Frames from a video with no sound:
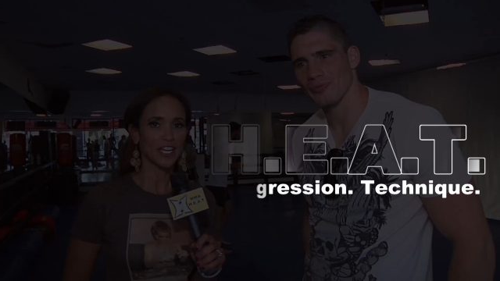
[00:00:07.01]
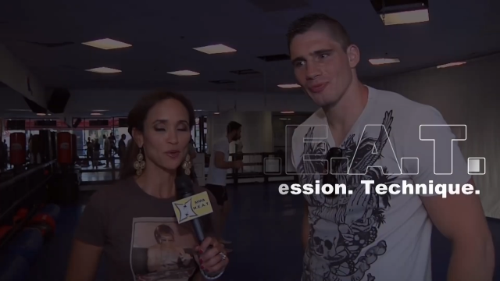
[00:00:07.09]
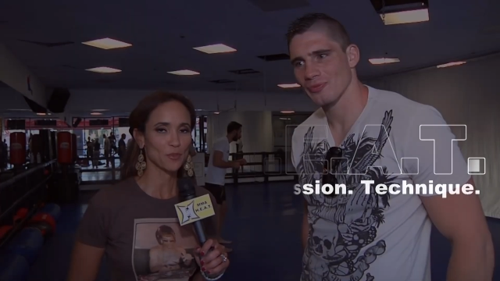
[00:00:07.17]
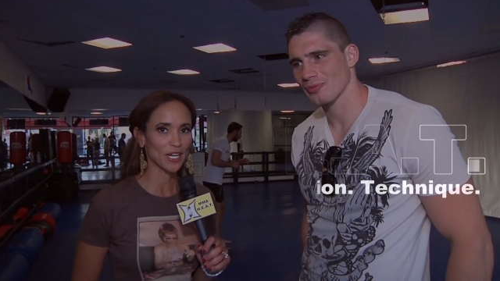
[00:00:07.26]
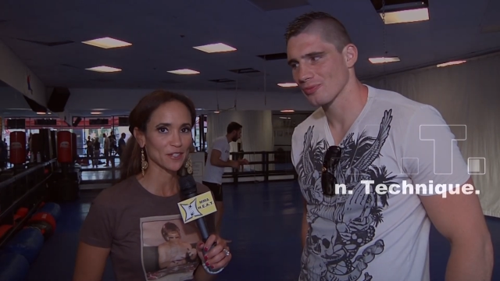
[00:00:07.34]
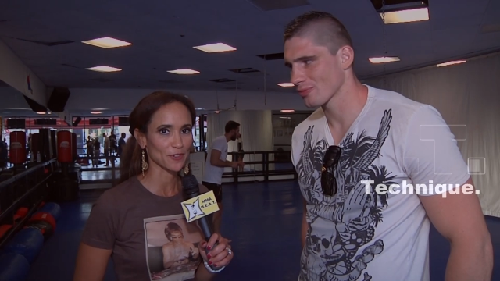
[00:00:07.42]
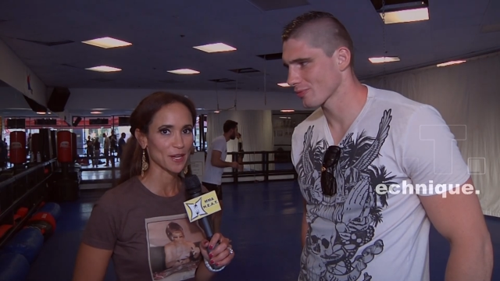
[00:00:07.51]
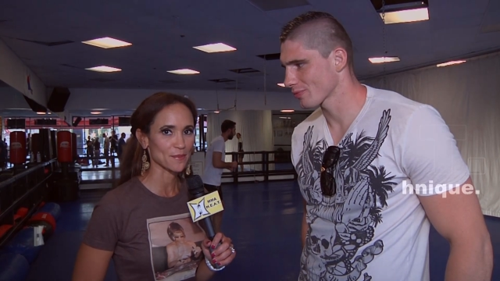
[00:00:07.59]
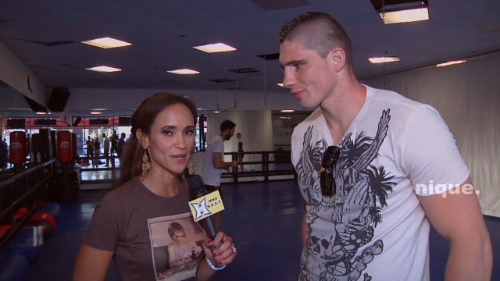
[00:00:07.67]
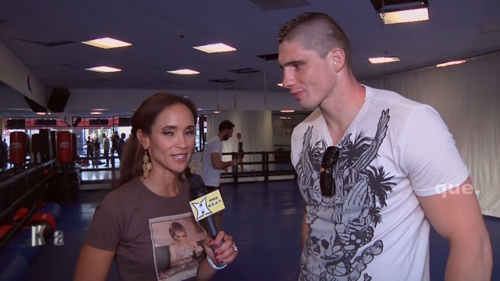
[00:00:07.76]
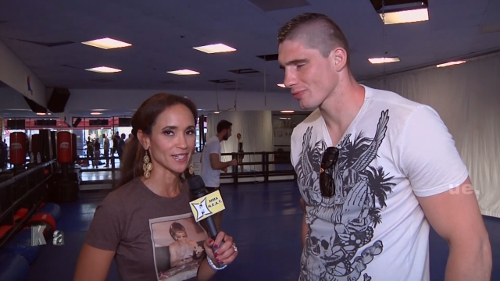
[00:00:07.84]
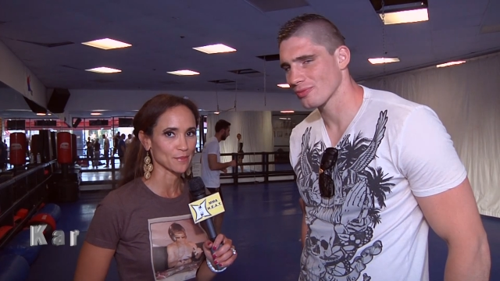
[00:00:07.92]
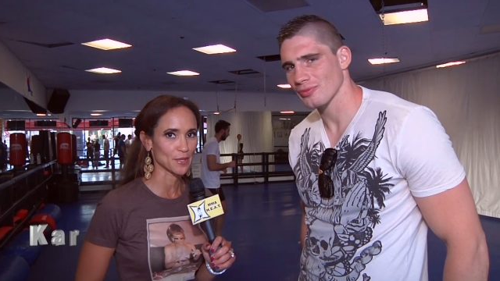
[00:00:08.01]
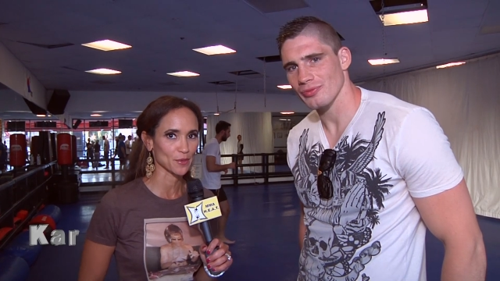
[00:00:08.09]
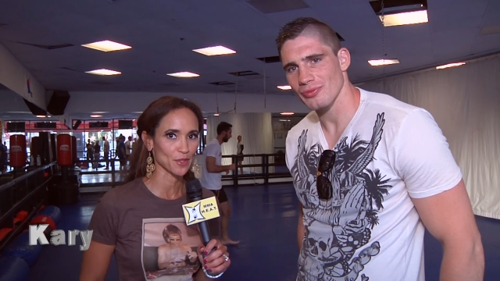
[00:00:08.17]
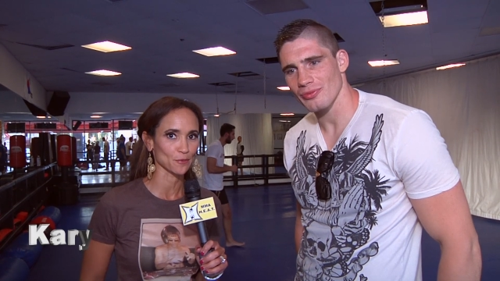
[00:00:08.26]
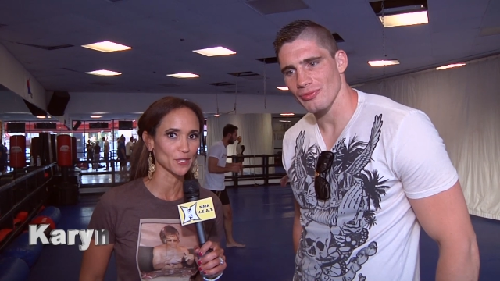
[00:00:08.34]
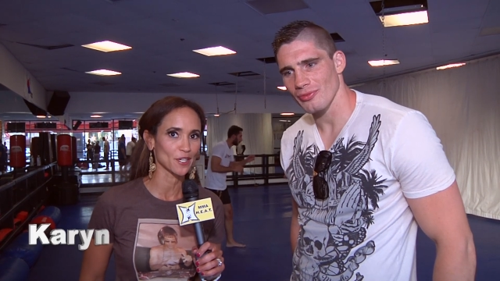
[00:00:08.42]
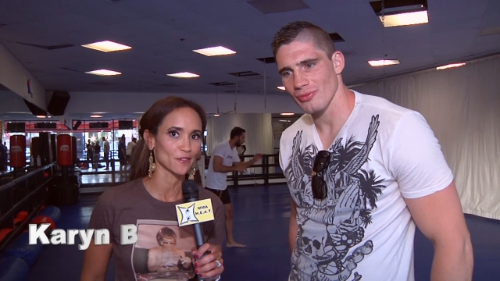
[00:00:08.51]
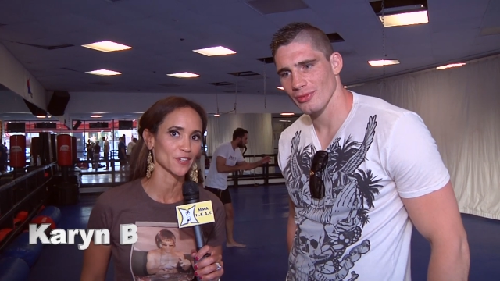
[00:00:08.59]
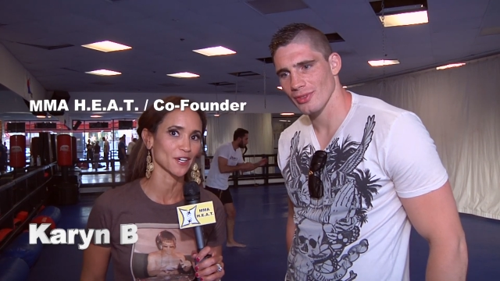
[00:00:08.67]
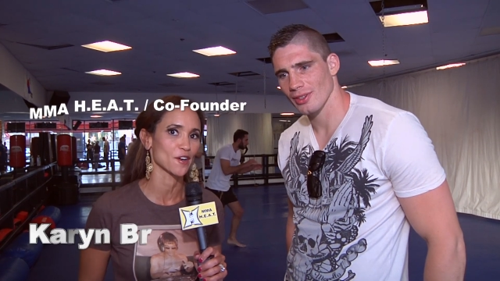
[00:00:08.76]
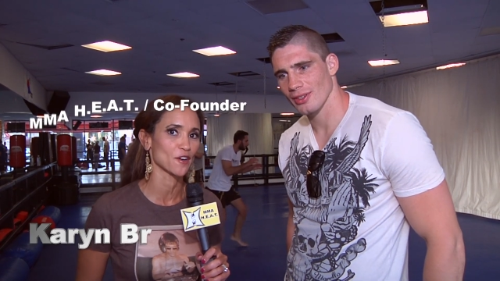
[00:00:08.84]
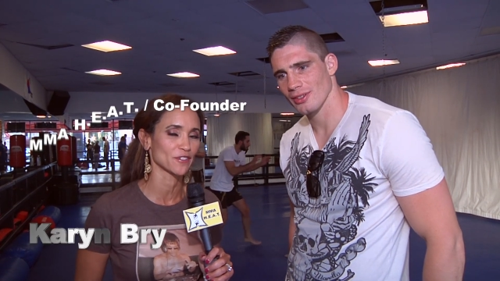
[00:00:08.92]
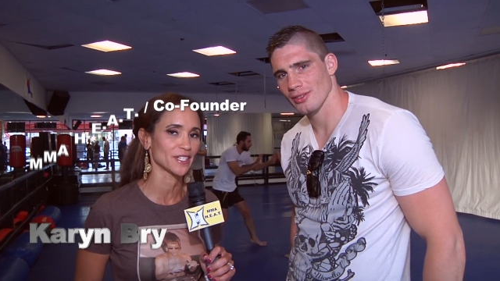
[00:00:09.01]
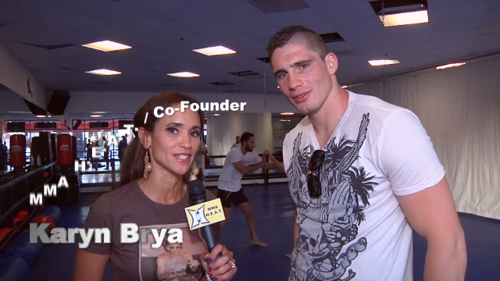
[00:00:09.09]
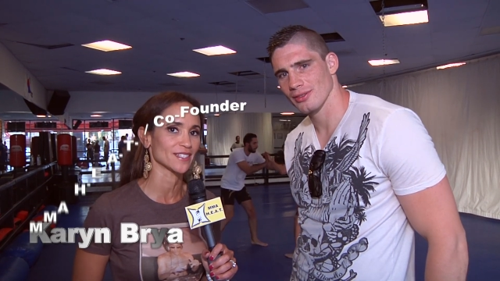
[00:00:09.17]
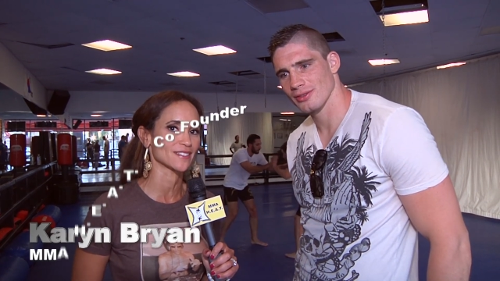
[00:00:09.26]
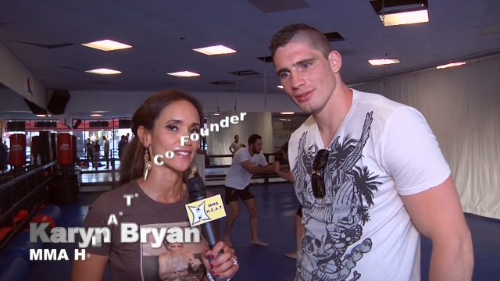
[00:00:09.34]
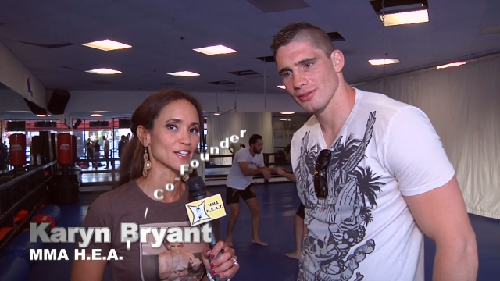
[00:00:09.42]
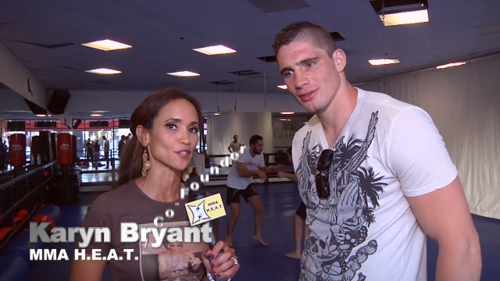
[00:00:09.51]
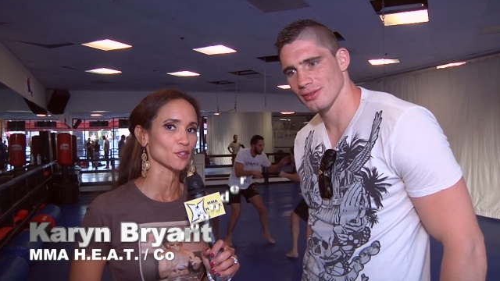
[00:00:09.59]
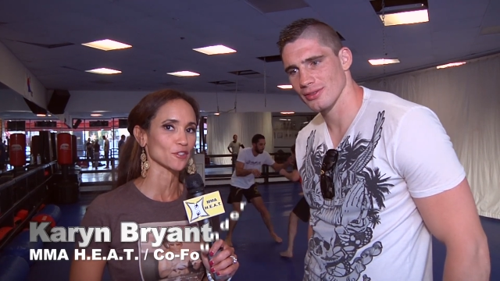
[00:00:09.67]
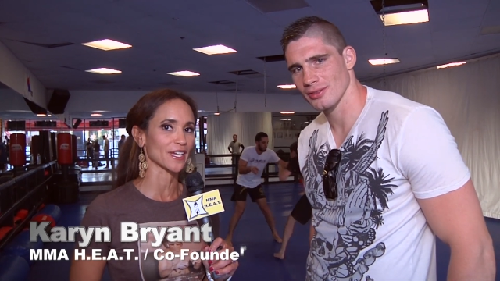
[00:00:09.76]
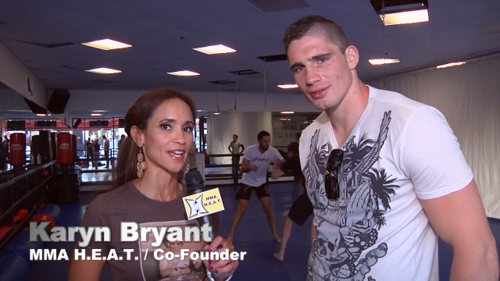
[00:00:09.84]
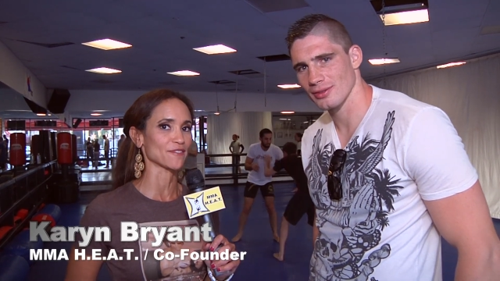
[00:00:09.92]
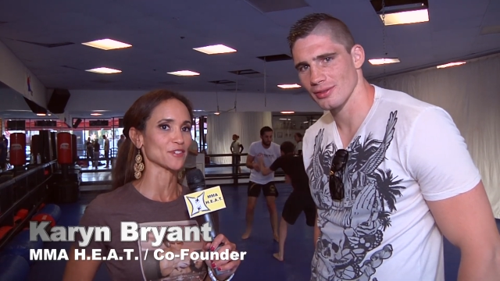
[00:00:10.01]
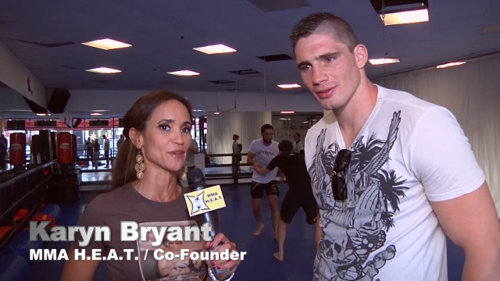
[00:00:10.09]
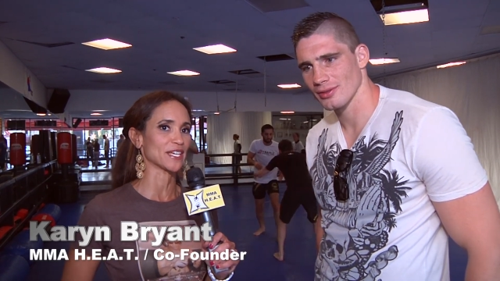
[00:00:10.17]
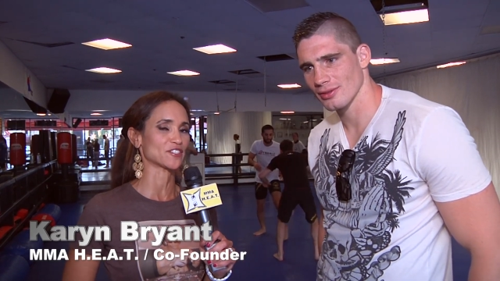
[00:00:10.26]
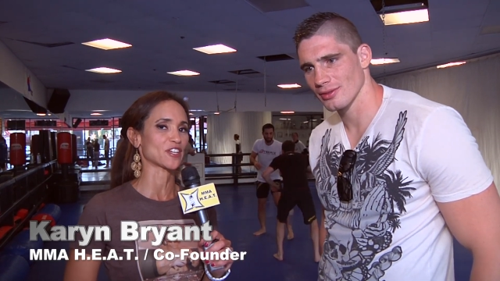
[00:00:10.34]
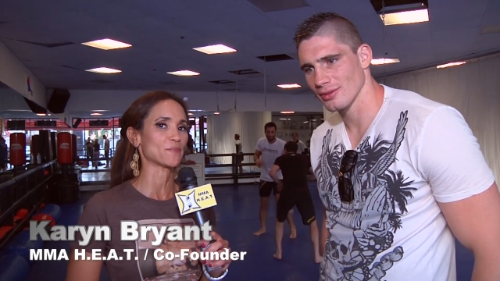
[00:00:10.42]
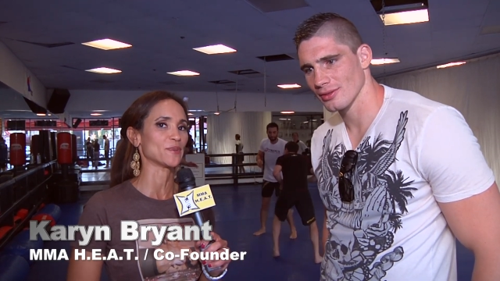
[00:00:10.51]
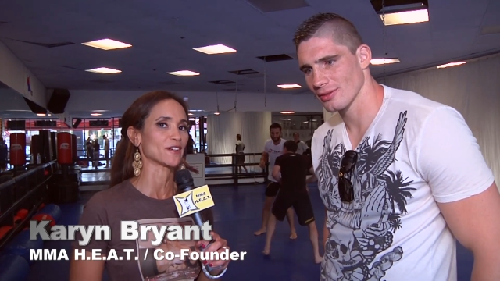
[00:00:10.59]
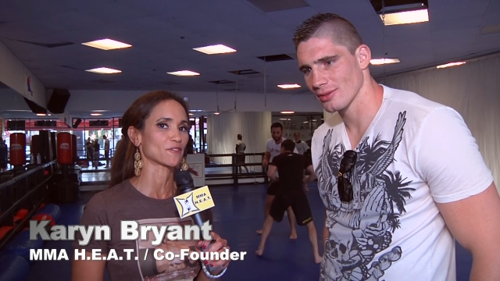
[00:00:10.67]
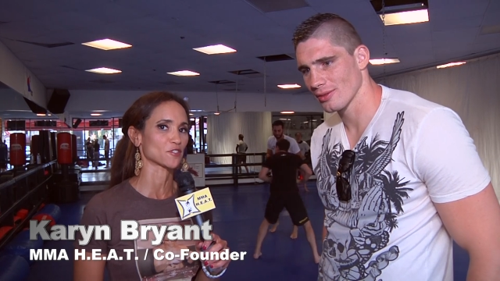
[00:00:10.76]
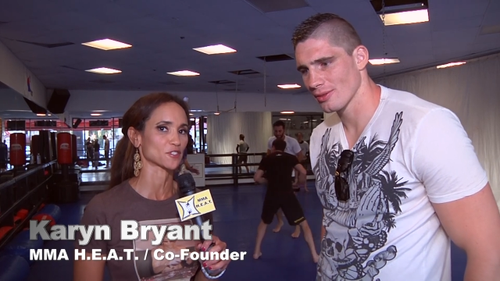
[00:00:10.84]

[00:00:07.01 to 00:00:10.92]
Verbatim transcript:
Speaker 1: Karyn Bryant for MMA Heat. I'm here with Rico Verhoeven. He is the Glory Heavyweight Champion.